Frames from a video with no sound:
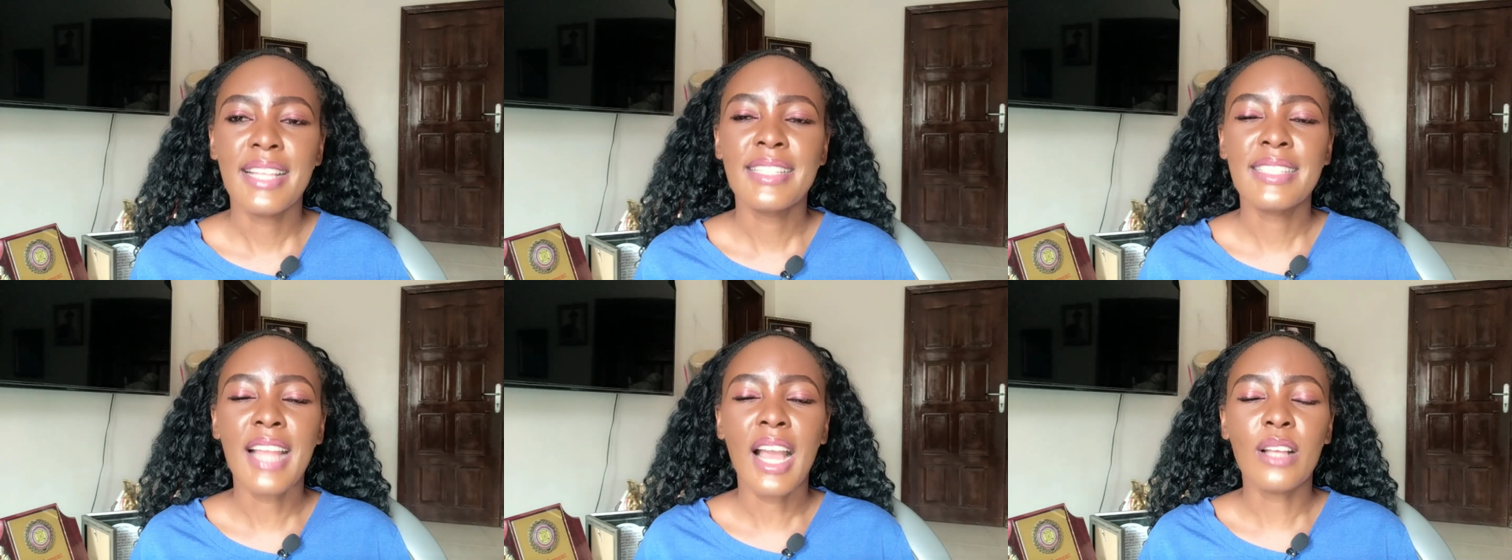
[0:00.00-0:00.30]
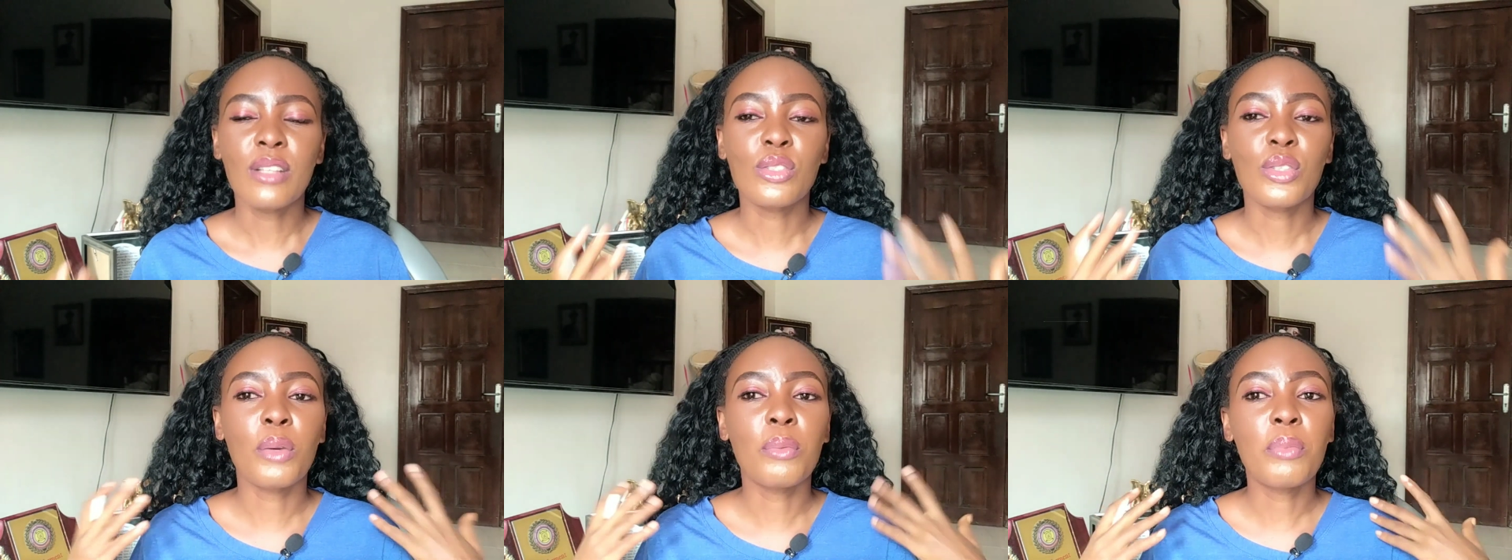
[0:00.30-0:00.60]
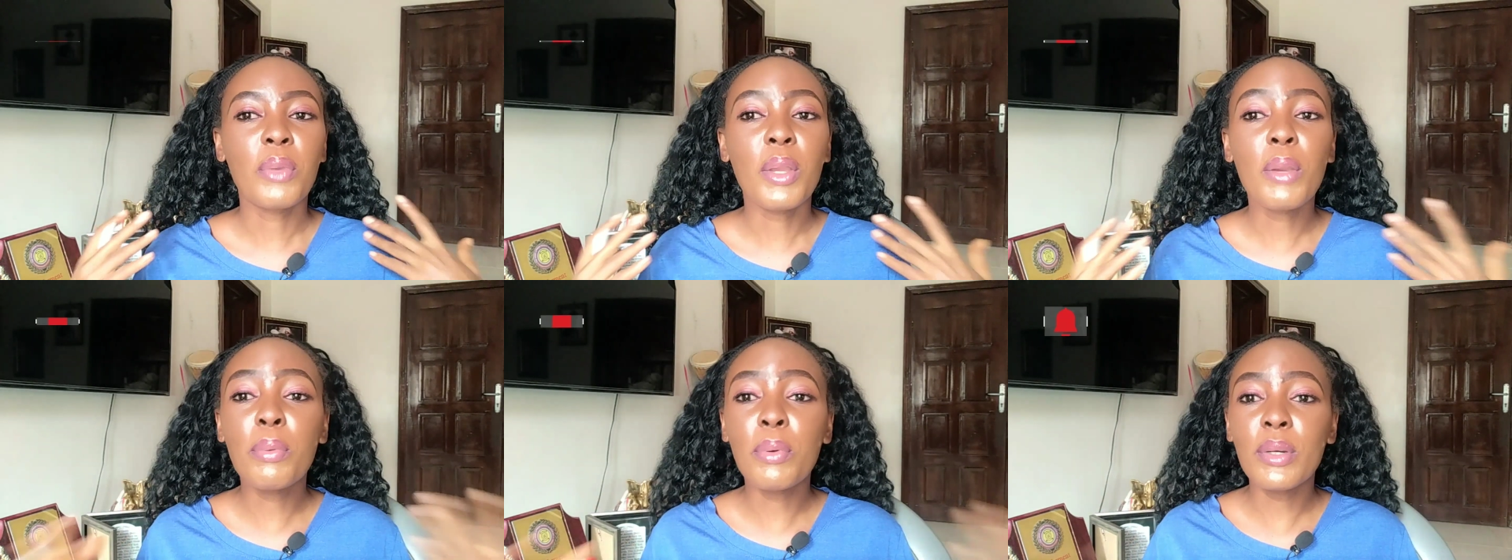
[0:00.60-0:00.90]
Now, some
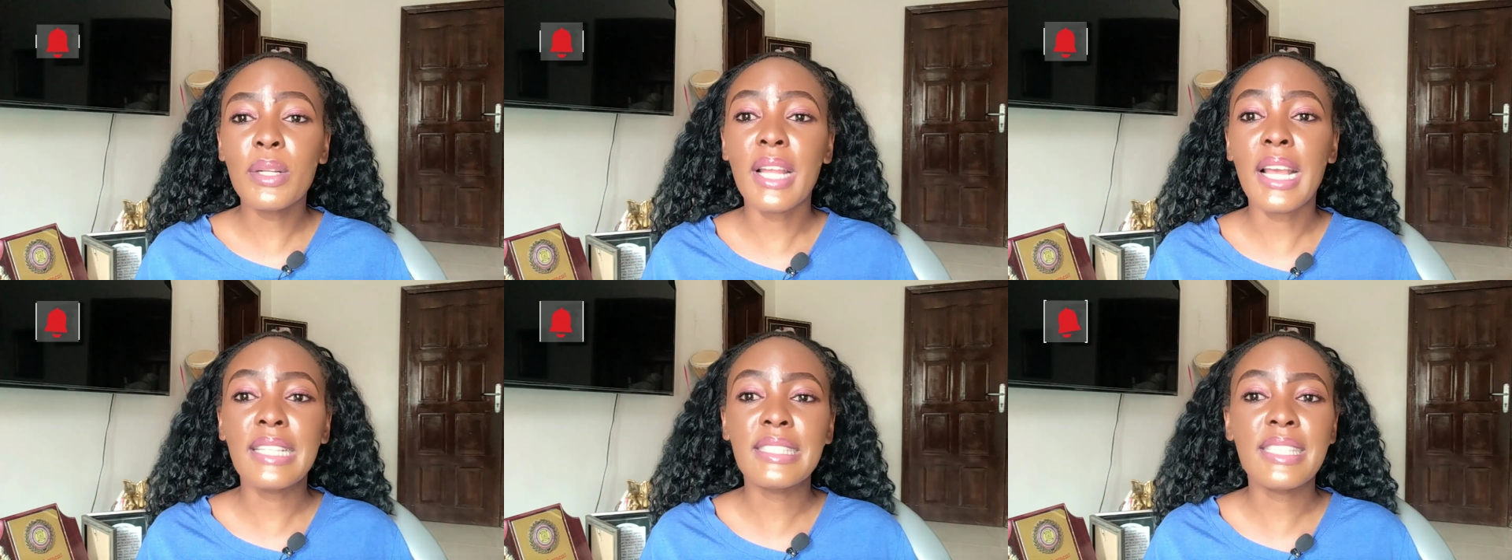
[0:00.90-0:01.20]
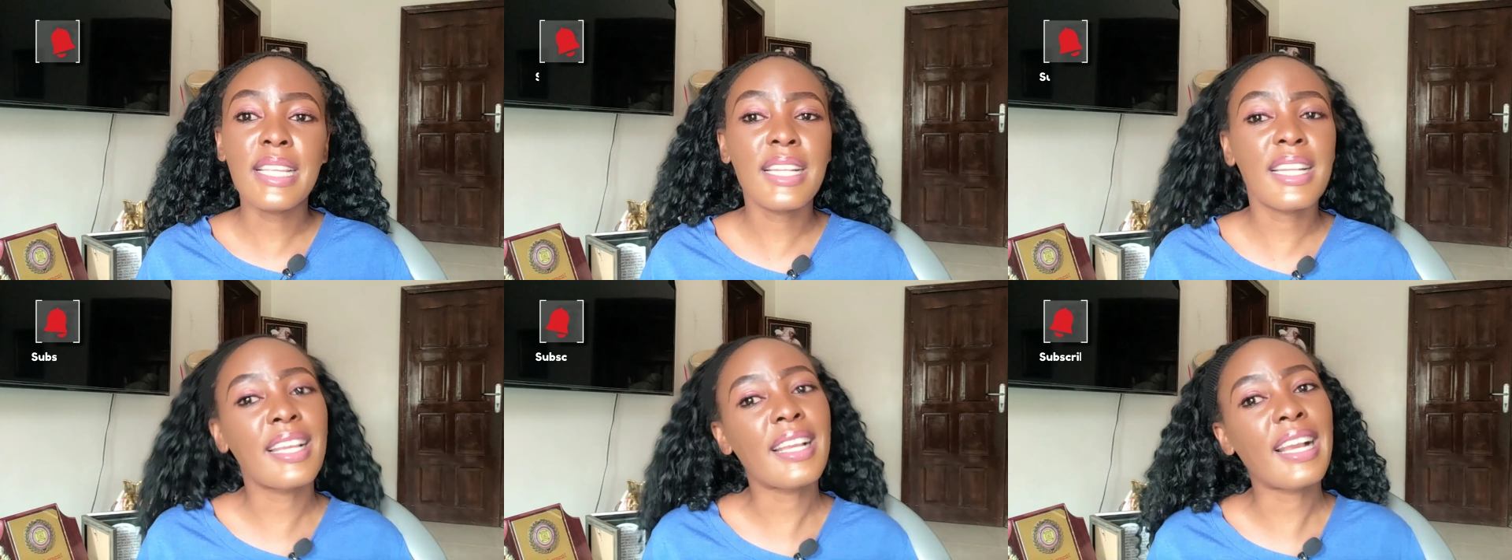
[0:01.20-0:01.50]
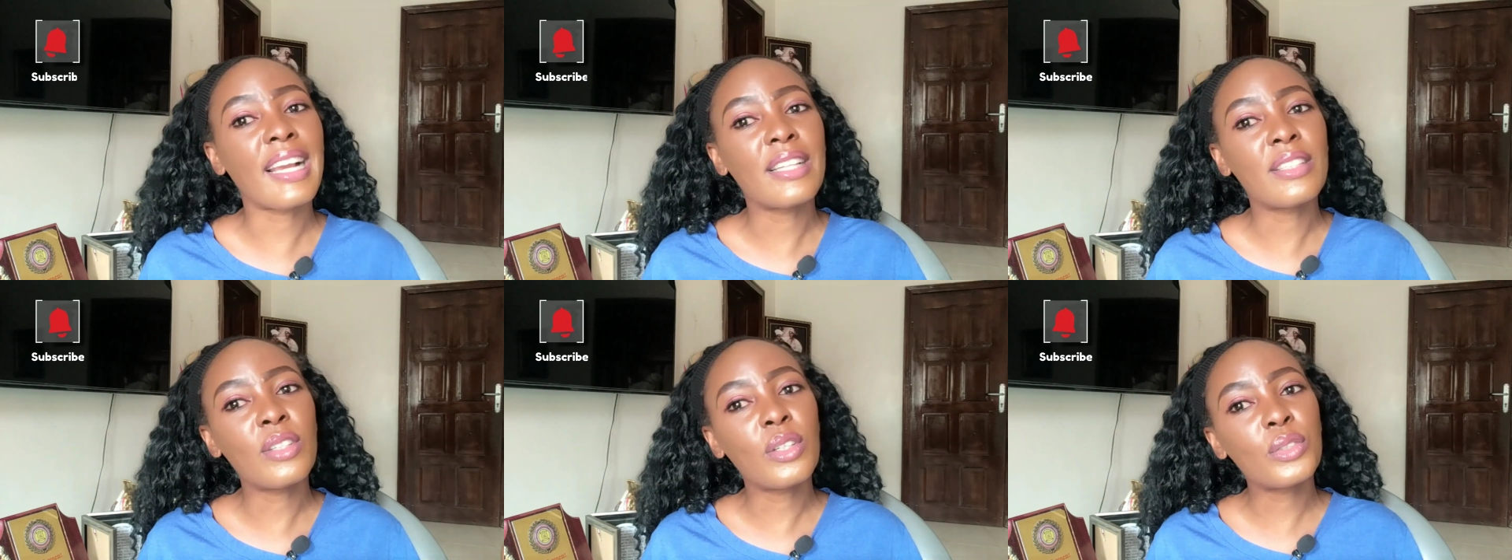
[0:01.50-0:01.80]
people that say they
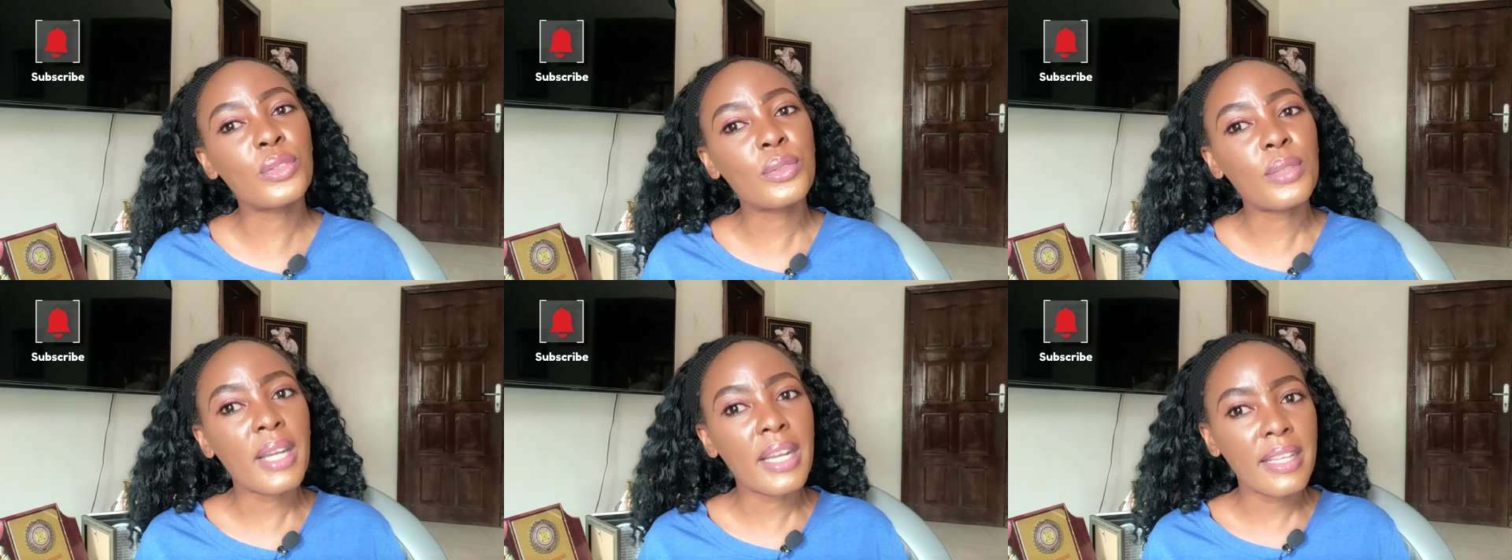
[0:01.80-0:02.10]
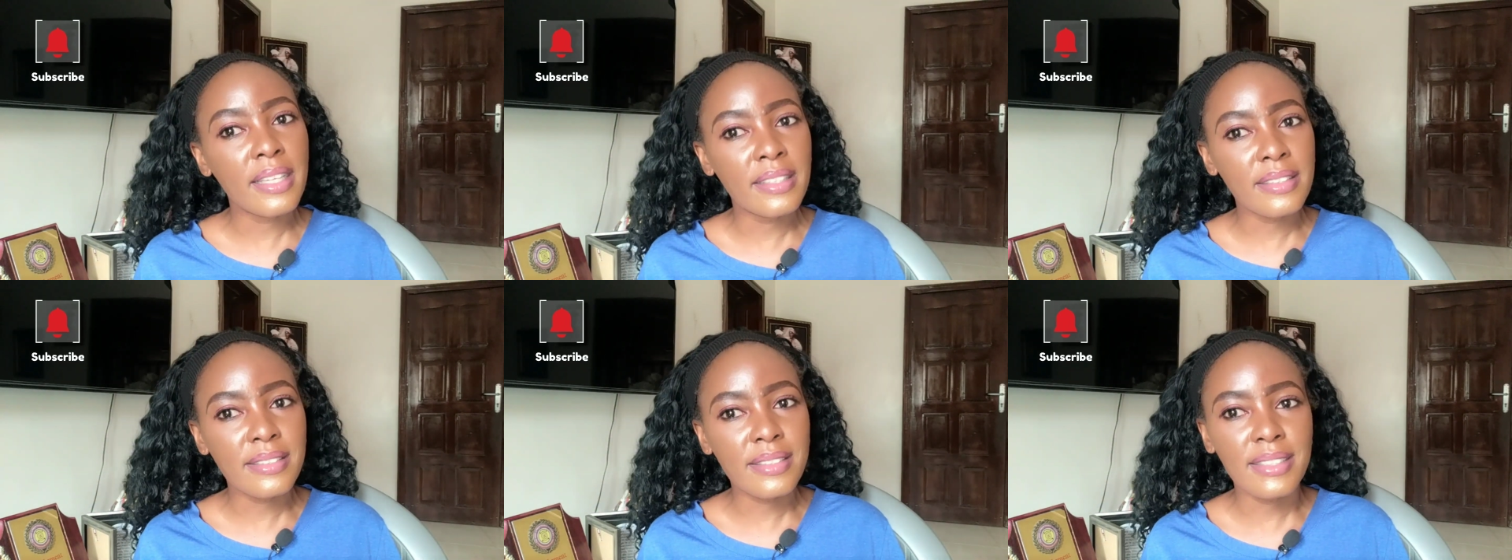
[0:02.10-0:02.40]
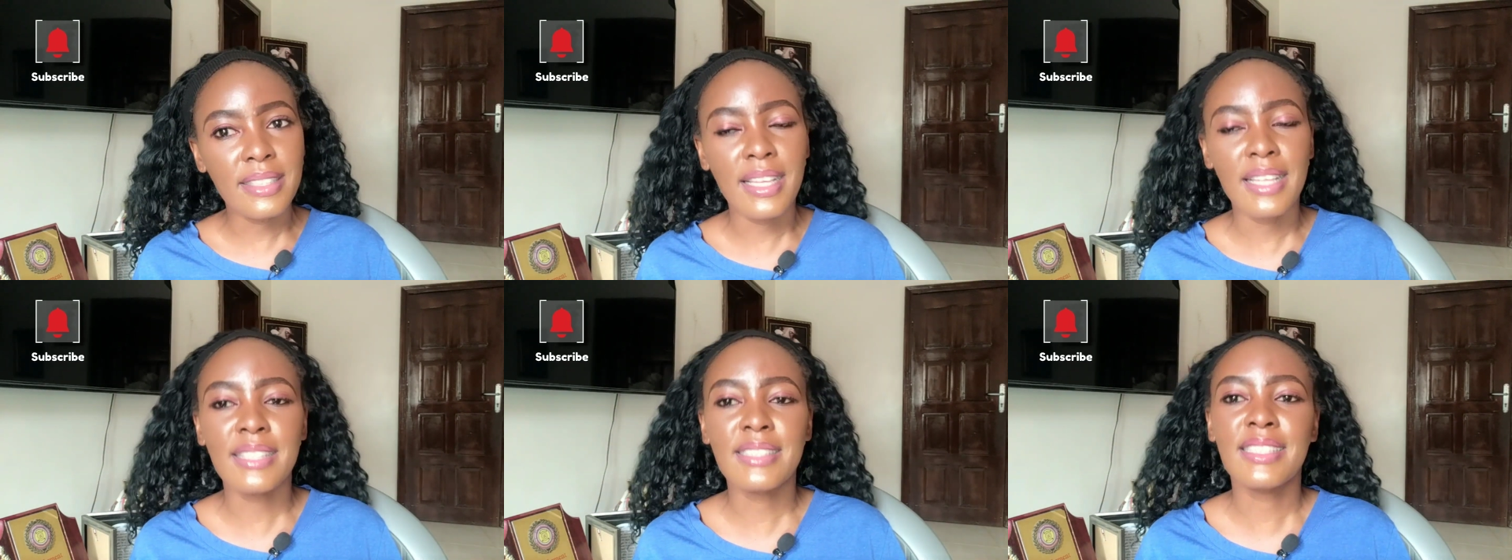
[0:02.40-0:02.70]
cannot do
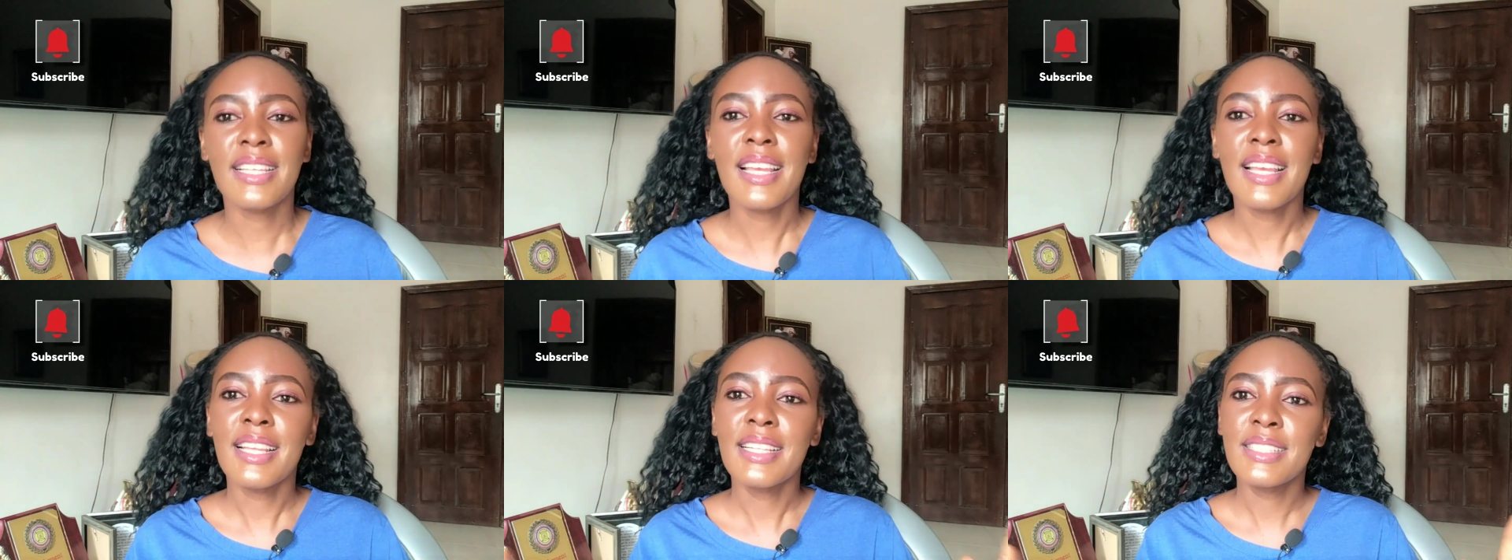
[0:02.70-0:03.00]
IELTS,